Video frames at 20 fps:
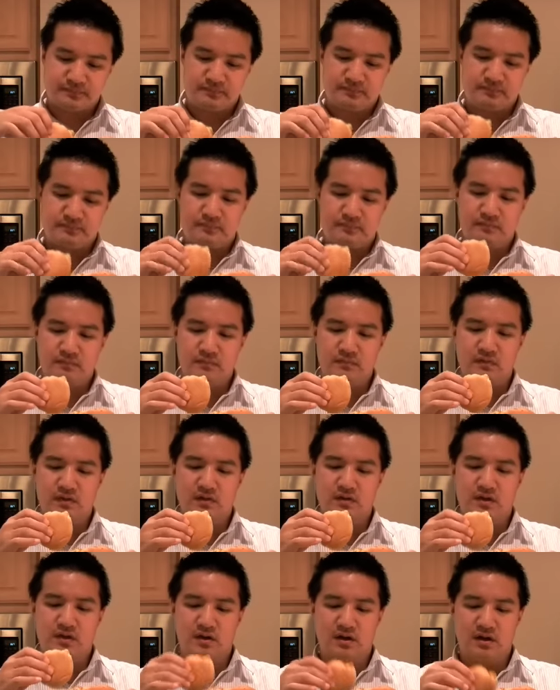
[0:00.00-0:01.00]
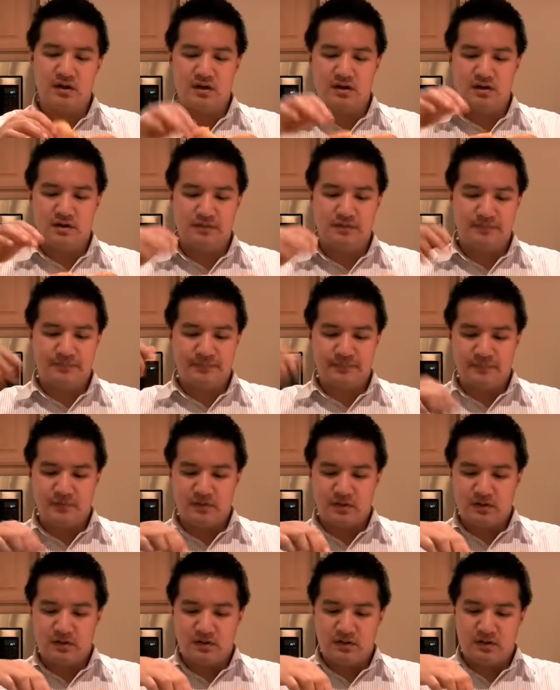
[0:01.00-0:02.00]

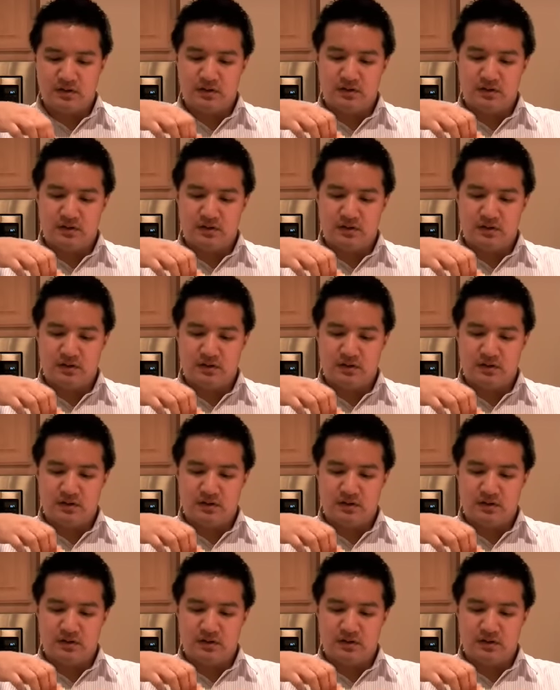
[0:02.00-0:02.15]
Nobody speaks.